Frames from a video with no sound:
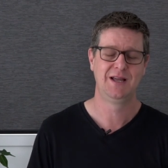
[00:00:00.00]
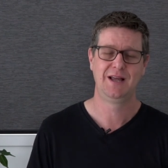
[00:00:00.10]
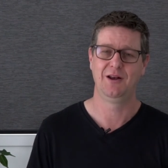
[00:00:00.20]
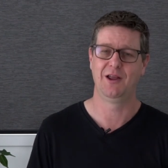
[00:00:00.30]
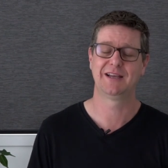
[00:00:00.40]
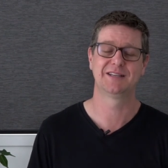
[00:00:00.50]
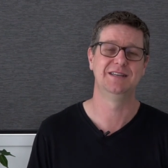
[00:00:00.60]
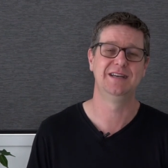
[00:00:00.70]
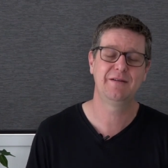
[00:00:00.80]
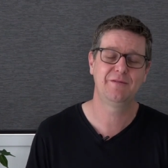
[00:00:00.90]
like it's
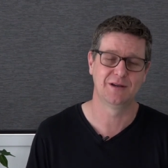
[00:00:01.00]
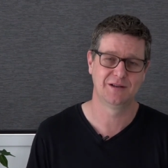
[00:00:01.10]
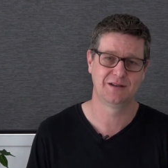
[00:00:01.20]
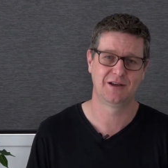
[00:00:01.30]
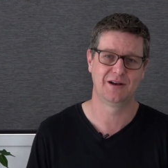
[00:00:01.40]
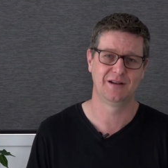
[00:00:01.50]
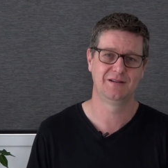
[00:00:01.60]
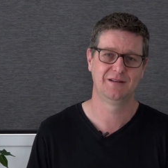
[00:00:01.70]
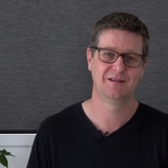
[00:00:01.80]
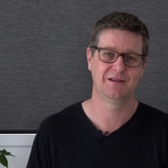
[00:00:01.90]
never going
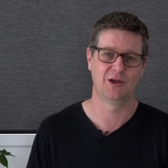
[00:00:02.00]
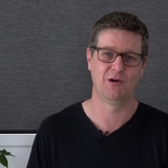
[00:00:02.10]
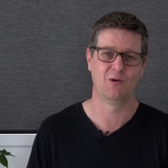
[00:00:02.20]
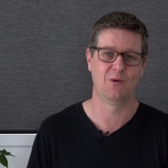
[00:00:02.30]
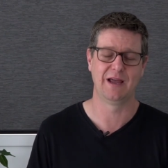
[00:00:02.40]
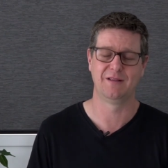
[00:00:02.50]
to go away.